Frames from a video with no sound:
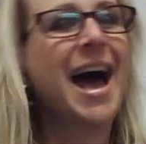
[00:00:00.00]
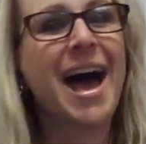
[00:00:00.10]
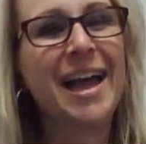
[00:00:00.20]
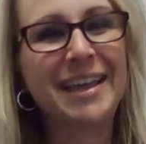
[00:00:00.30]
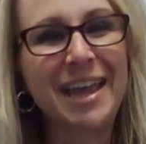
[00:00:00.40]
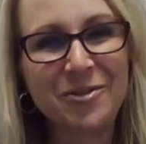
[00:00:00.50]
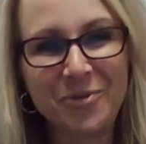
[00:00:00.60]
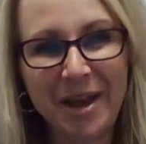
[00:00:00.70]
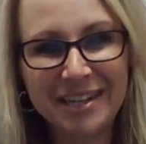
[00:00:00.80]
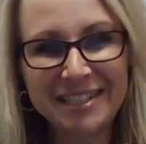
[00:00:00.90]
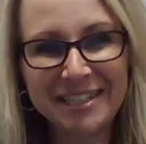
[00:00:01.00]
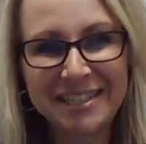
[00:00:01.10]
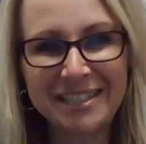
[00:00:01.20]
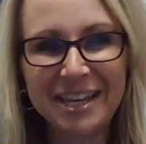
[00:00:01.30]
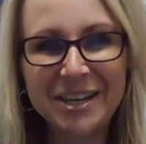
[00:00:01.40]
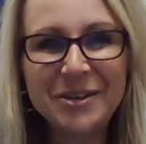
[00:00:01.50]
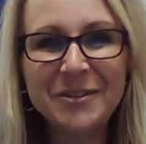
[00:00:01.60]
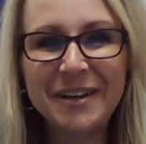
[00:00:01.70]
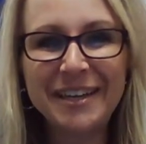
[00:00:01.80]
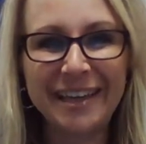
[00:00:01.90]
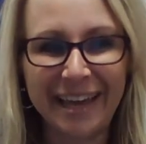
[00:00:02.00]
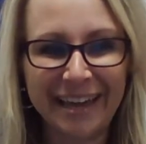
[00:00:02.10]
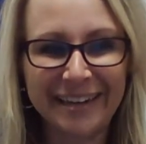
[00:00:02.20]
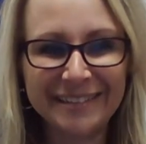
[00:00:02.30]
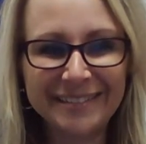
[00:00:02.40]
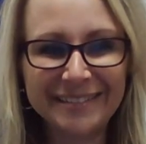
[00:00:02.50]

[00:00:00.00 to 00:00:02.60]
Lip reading: I can't wait to see you again.